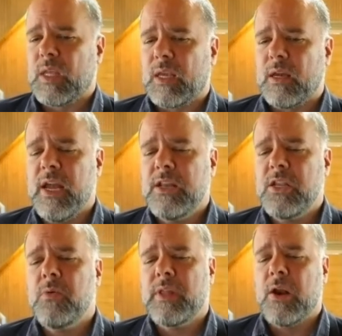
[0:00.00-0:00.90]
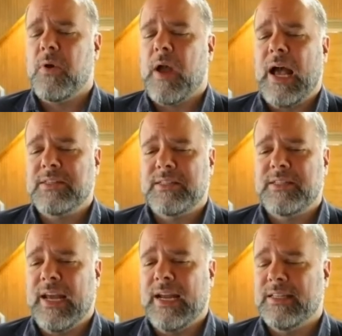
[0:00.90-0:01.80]
they don't
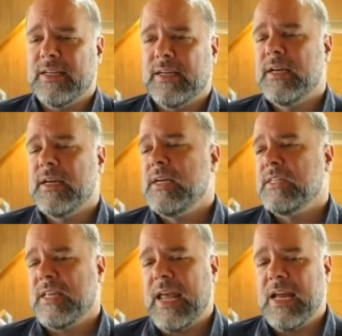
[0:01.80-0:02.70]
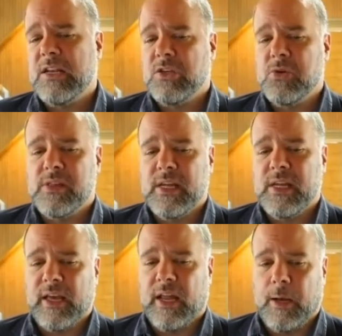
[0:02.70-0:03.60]
hesitate to say and do
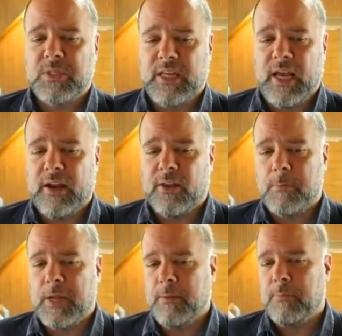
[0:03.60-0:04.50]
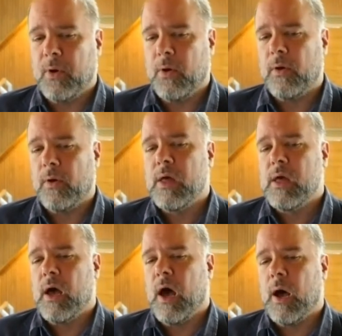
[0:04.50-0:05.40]
things that upset other people.
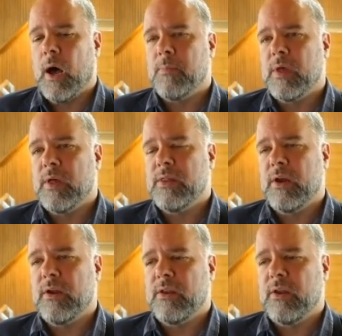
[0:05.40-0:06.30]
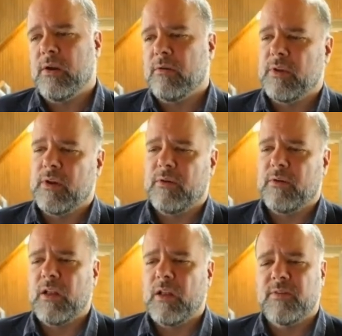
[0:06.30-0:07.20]
They're
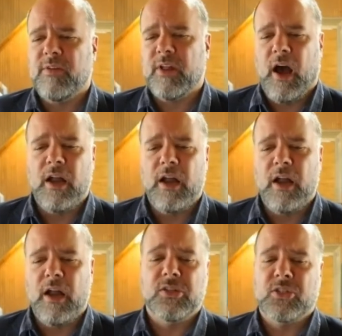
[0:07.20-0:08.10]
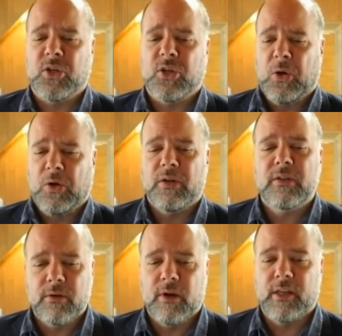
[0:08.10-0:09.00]
relatively
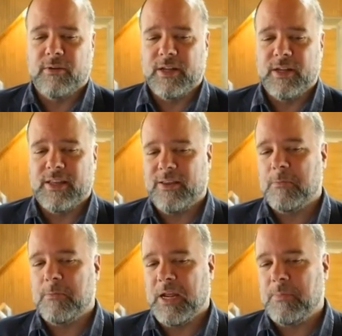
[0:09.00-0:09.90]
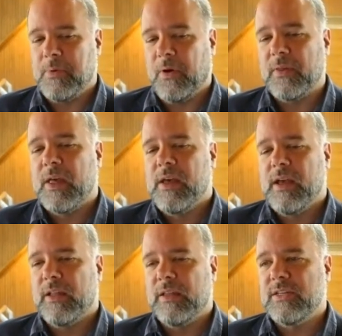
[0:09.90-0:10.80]
unconcerned with other people,
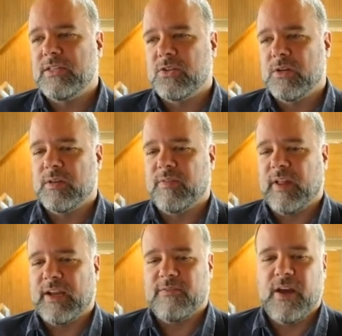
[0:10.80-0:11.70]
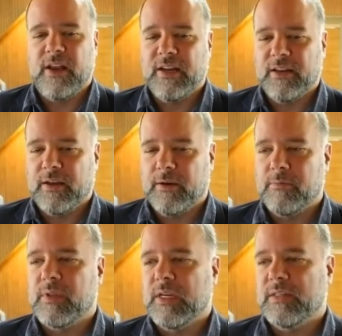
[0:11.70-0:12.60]
at least in terms of like offending
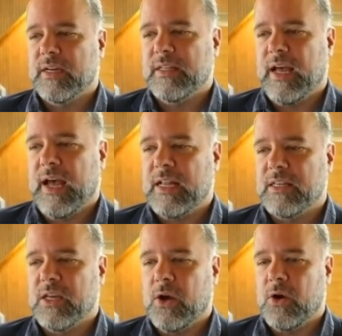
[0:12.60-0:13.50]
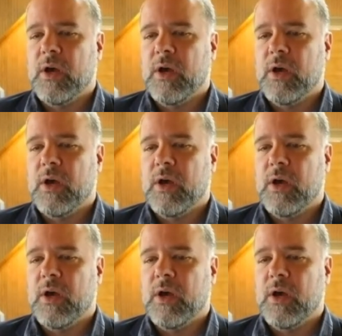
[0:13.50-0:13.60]
them, things like that. So